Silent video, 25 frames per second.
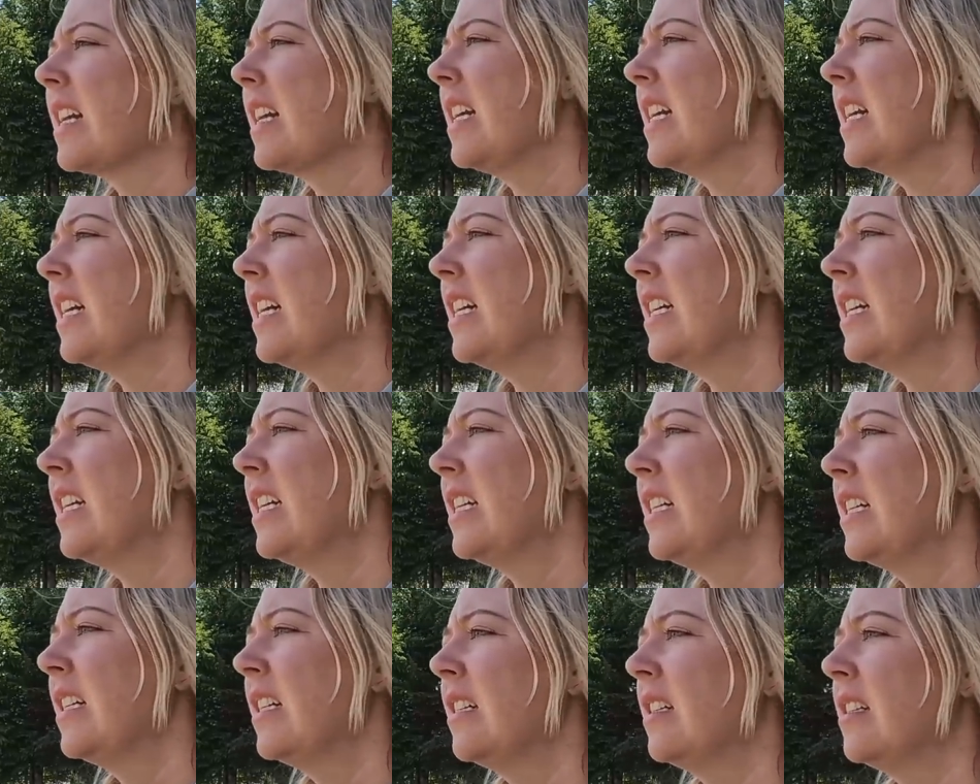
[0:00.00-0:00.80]

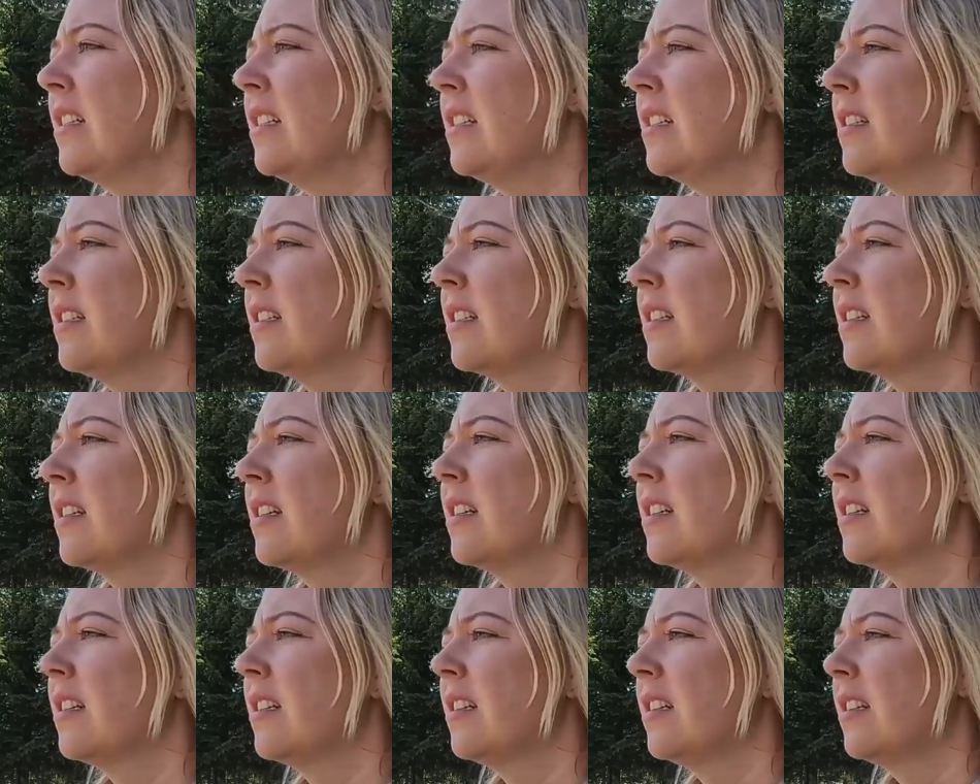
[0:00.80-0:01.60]
And
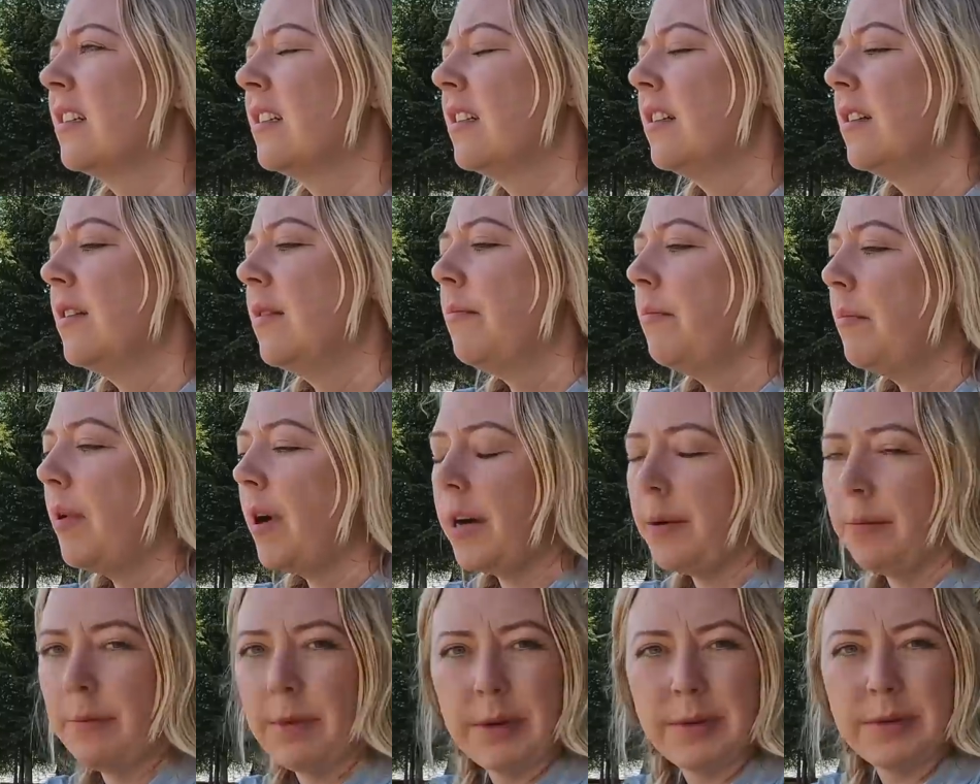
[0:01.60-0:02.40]

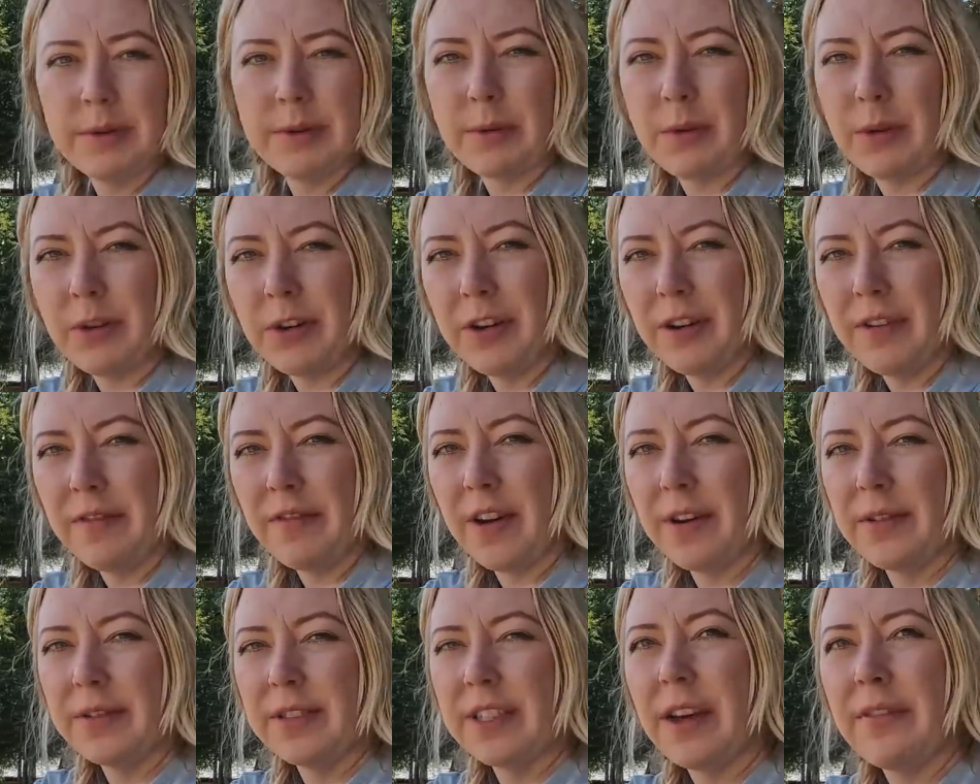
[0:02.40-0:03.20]
pardon me, was wondering
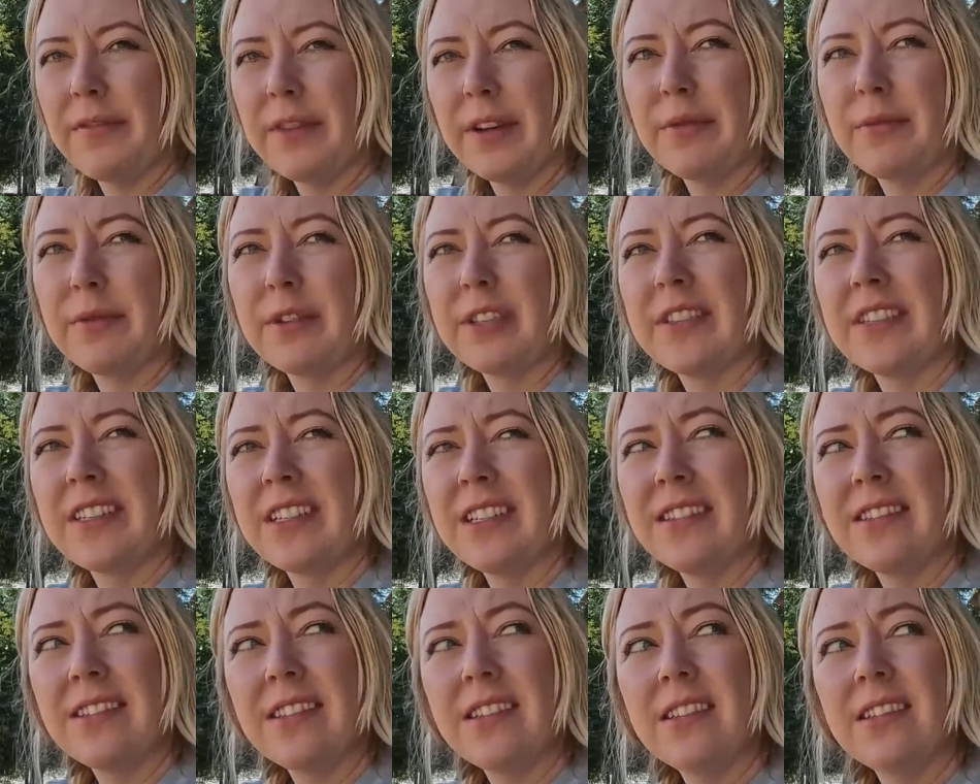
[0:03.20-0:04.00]
if I was having
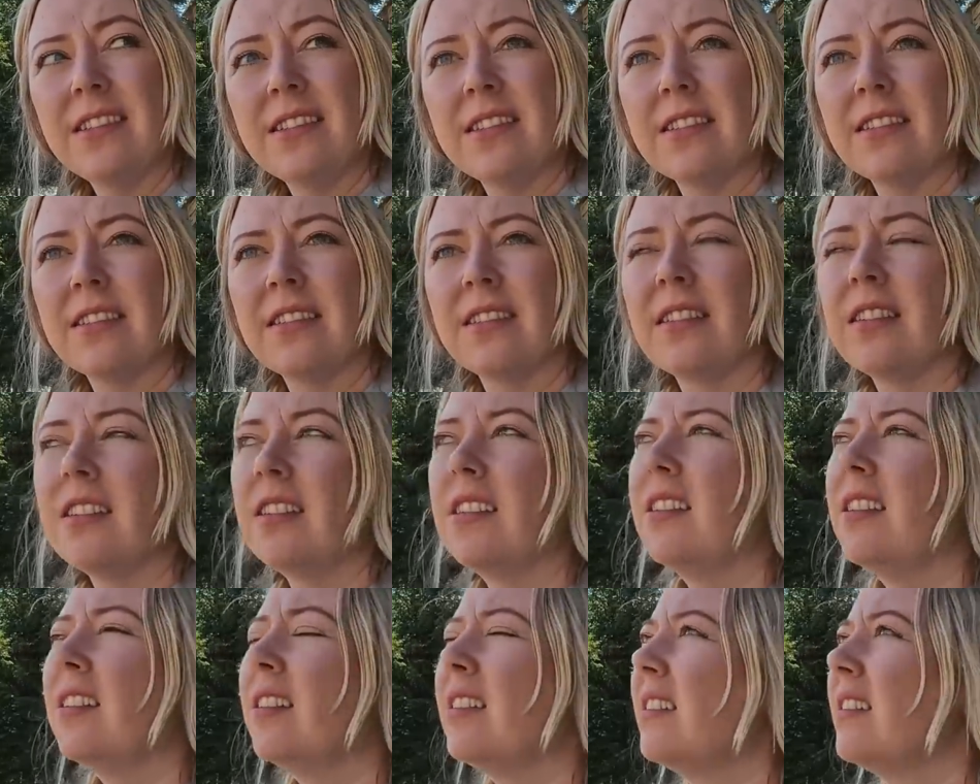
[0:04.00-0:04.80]
resistance
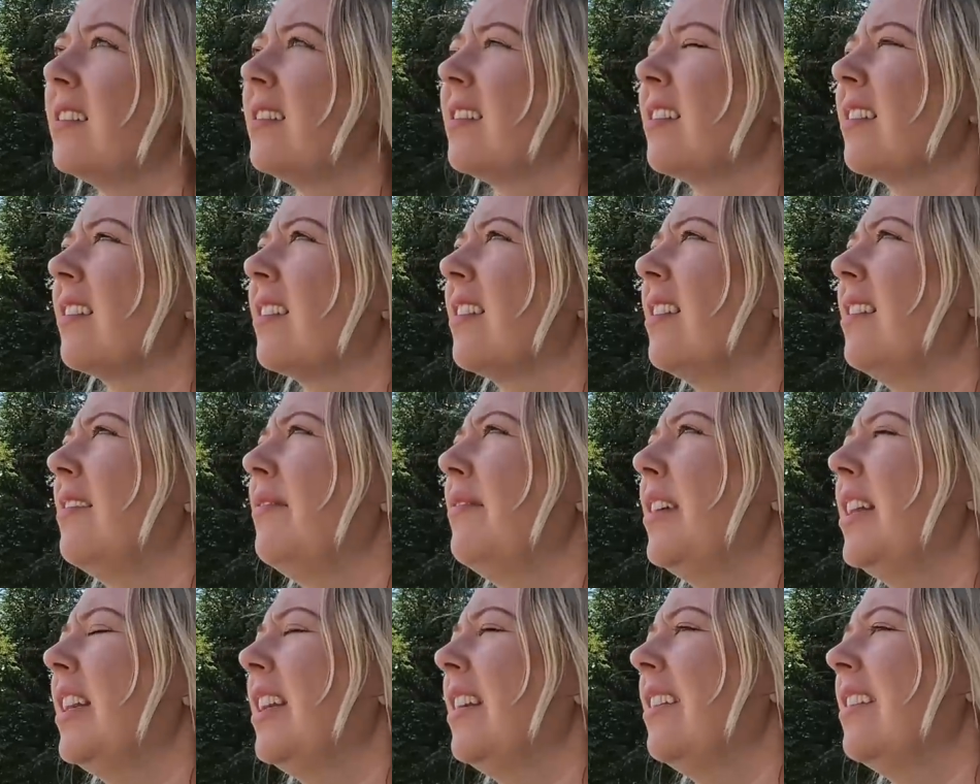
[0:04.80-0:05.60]
to
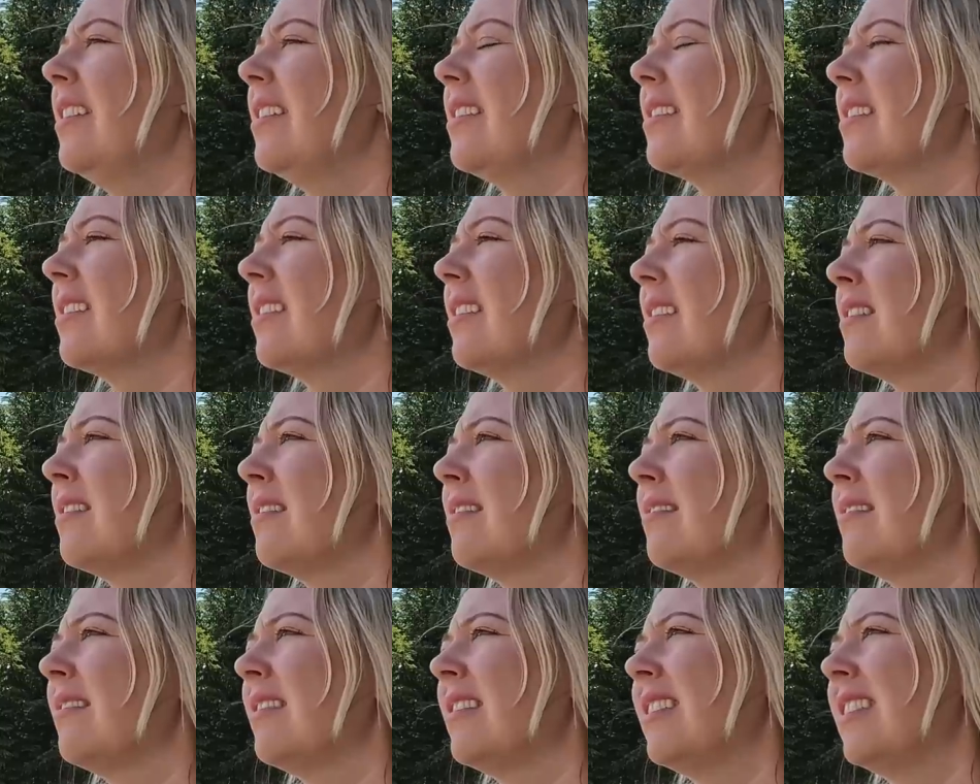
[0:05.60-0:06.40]
leaving it.
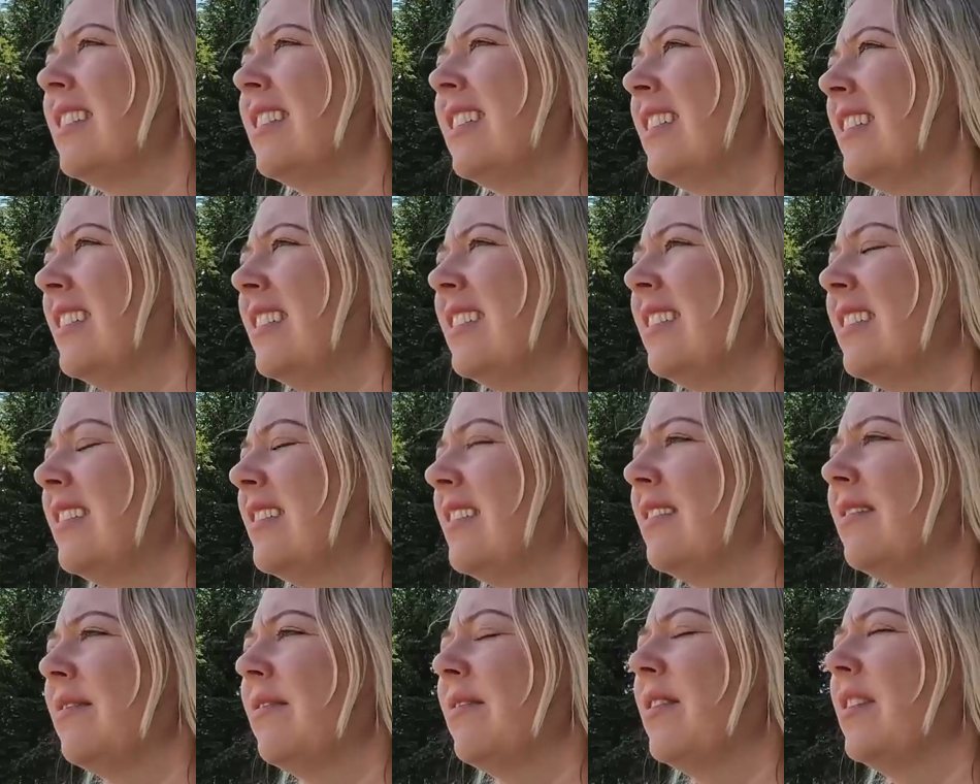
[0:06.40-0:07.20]
It
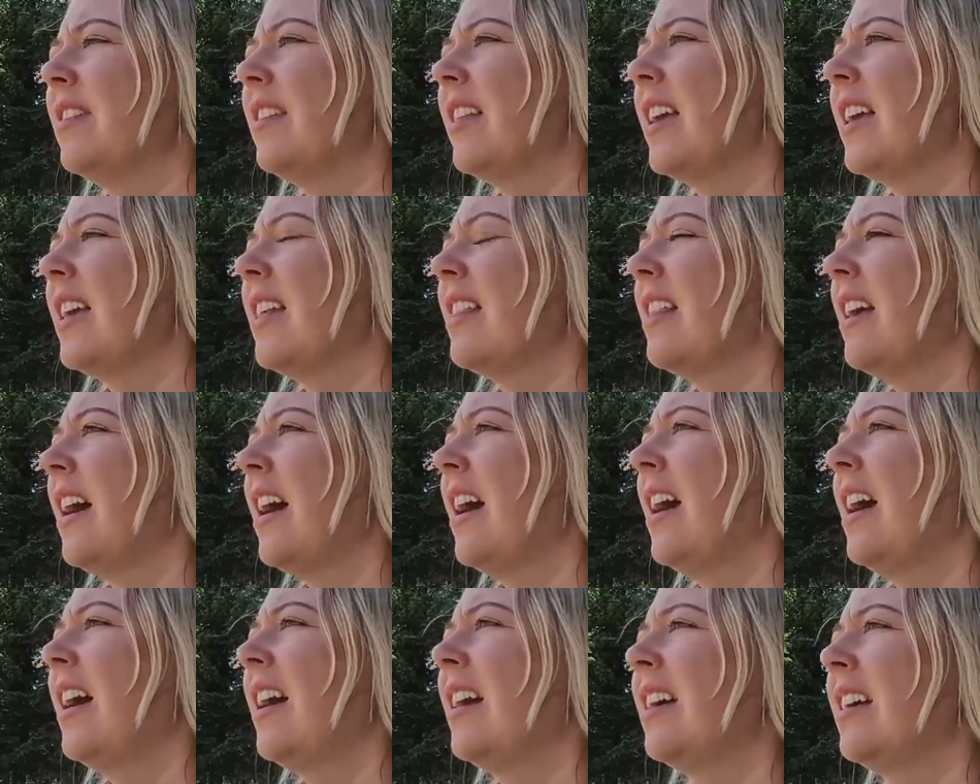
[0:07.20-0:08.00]
doesn't feel like
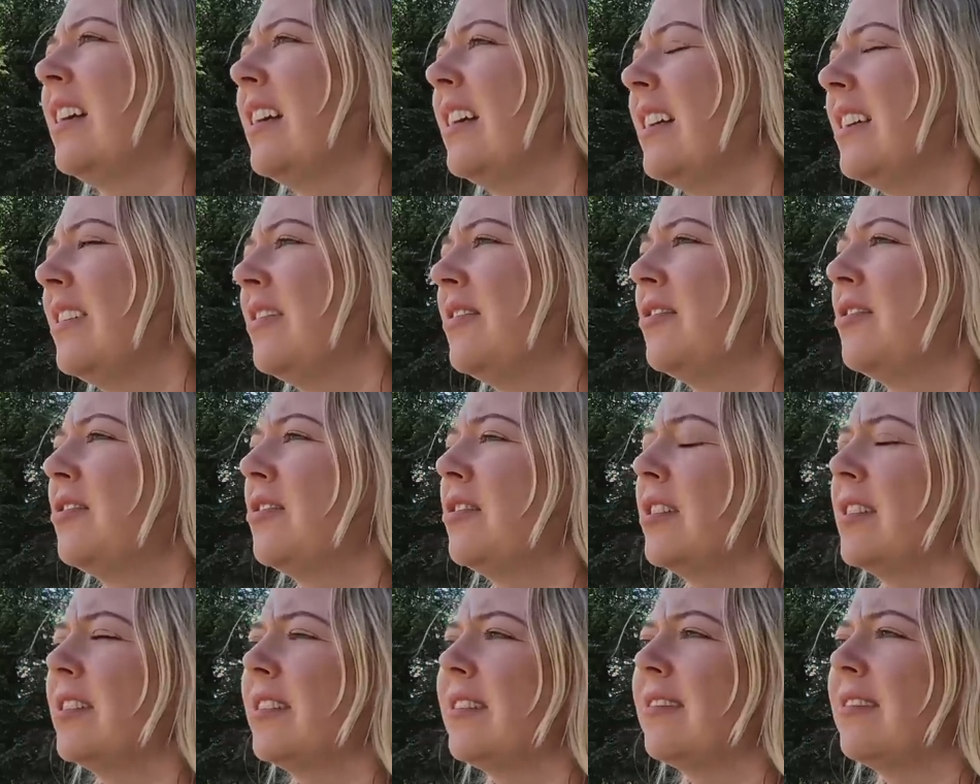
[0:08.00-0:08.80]
that. It's
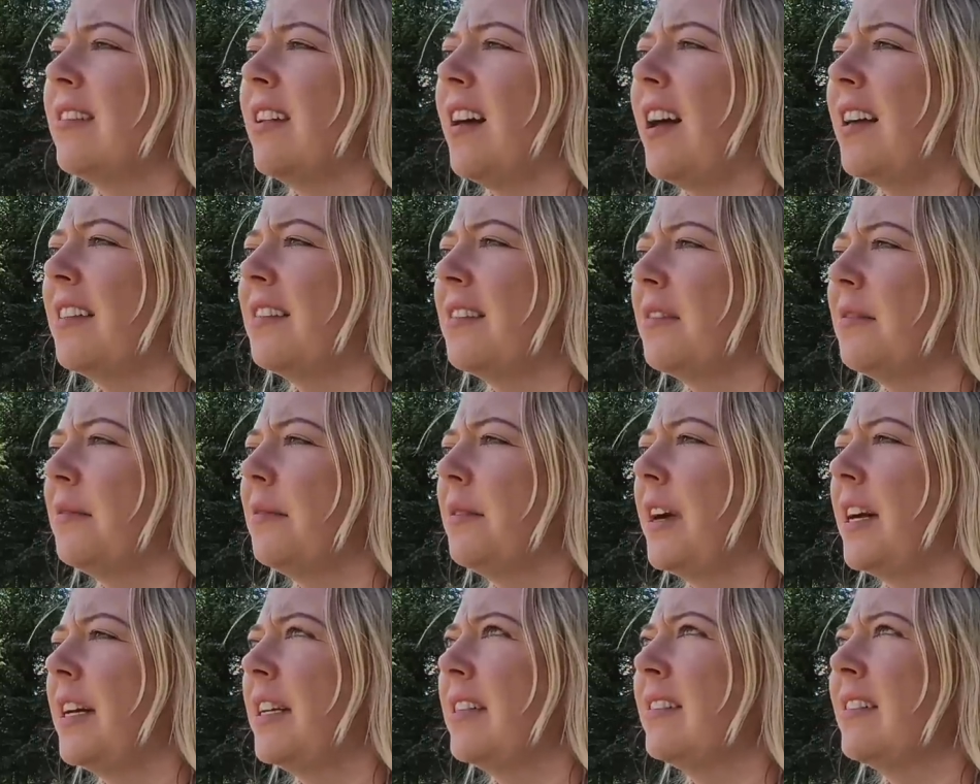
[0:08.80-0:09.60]
just not the
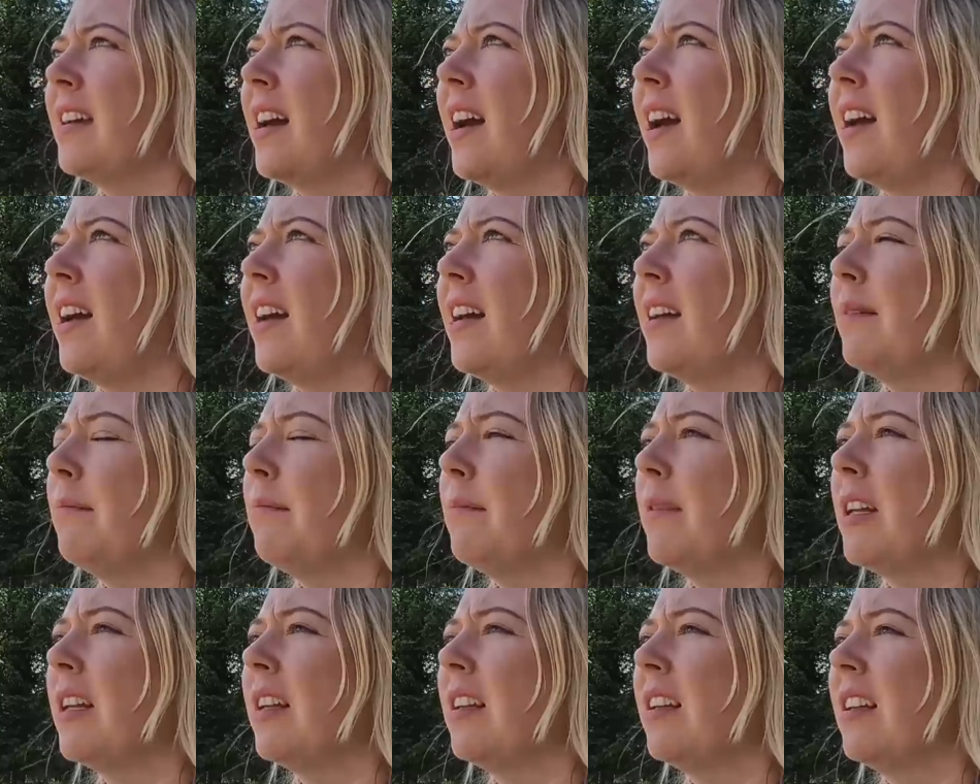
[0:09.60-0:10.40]
right
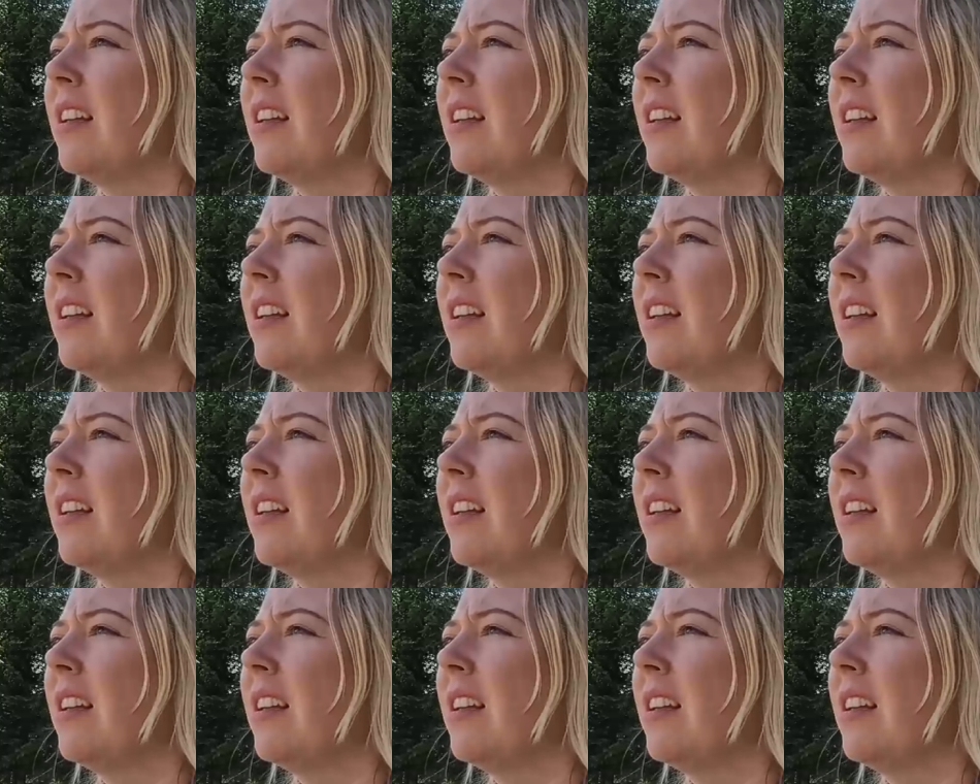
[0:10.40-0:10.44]
time.